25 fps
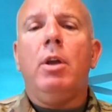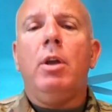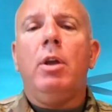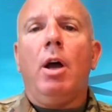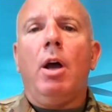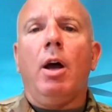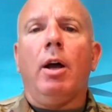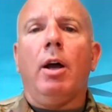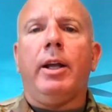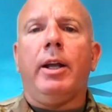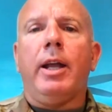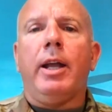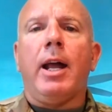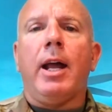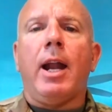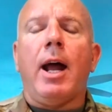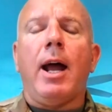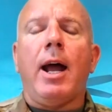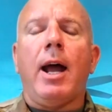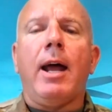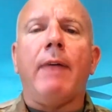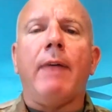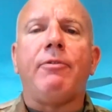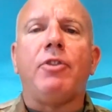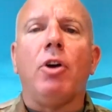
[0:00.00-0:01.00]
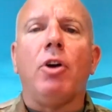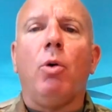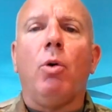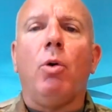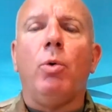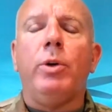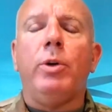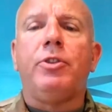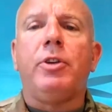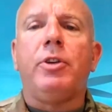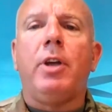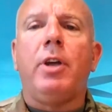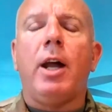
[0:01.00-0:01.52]
Again, I have to
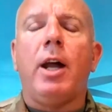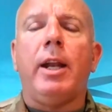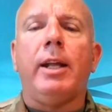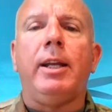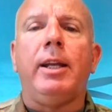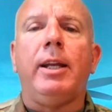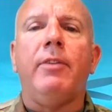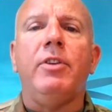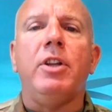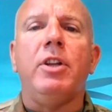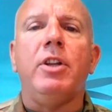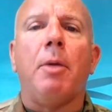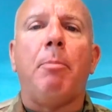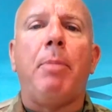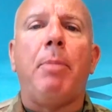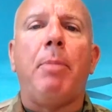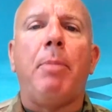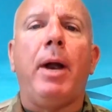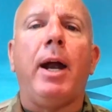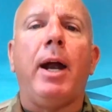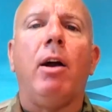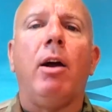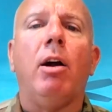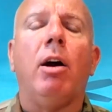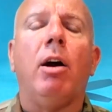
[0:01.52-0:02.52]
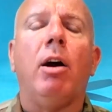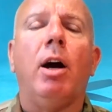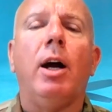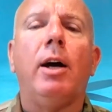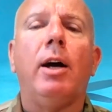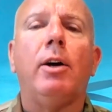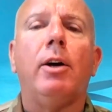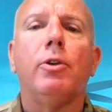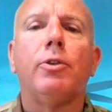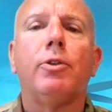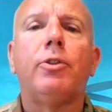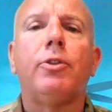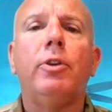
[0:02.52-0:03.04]
always kind of give you the
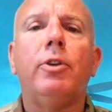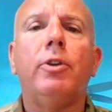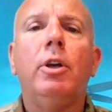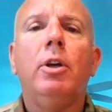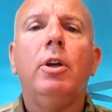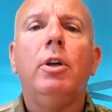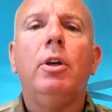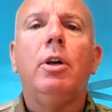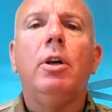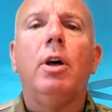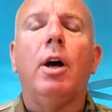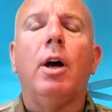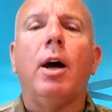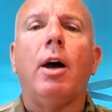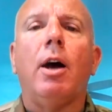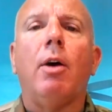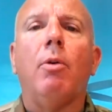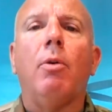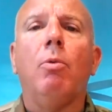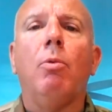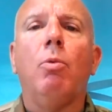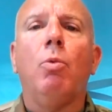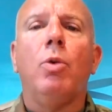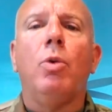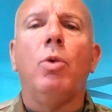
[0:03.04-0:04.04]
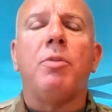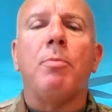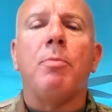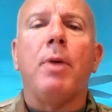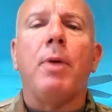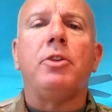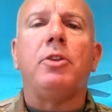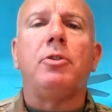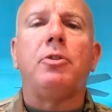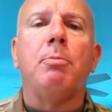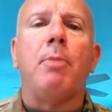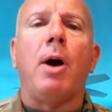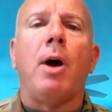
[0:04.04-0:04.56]
parallels with my
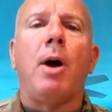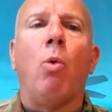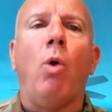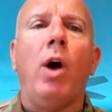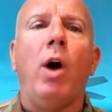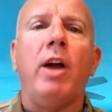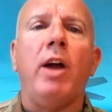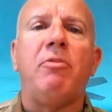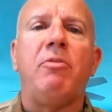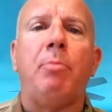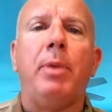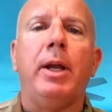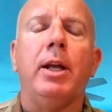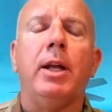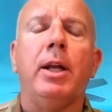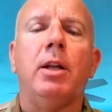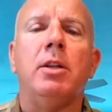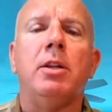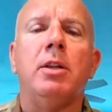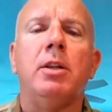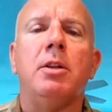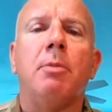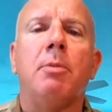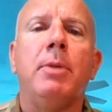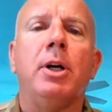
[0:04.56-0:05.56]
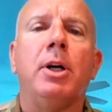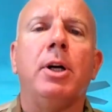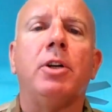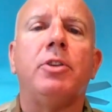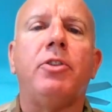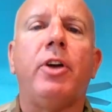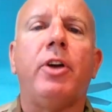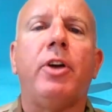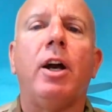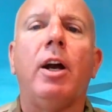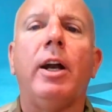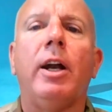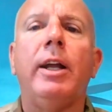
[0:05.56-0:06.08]
wife being in the
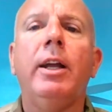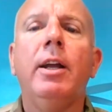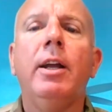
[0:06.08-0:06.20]
military.